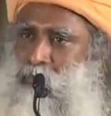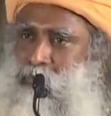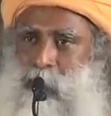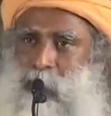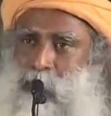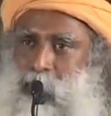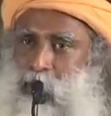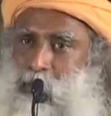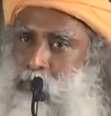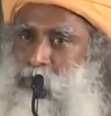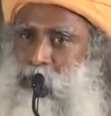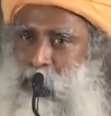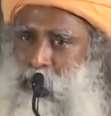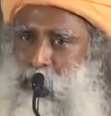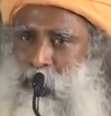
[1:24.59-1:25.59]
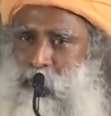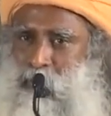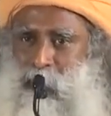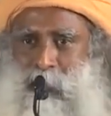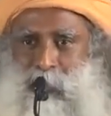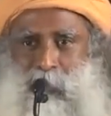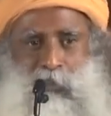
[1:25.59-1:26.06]
who is not okay
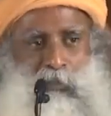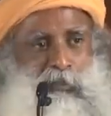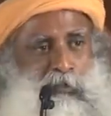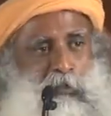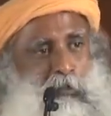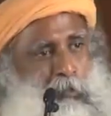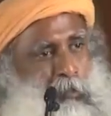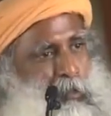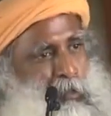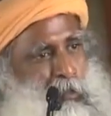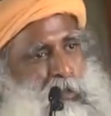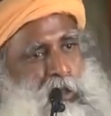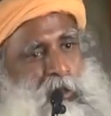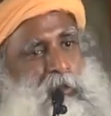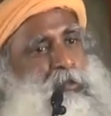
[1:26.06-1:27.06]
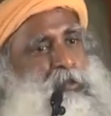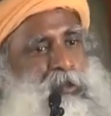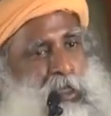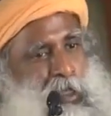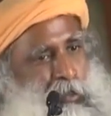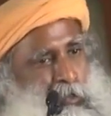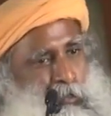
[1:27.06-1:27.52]
because she's so bold and goes
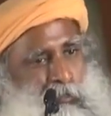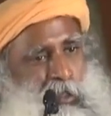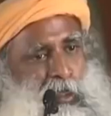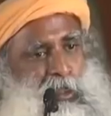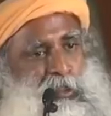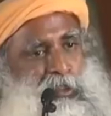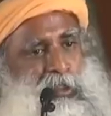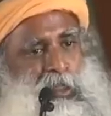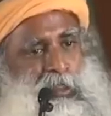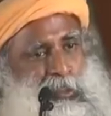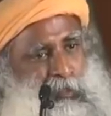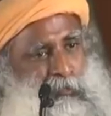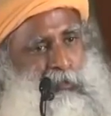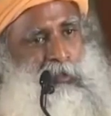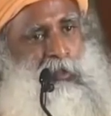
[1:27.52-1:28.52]
around the village dancing with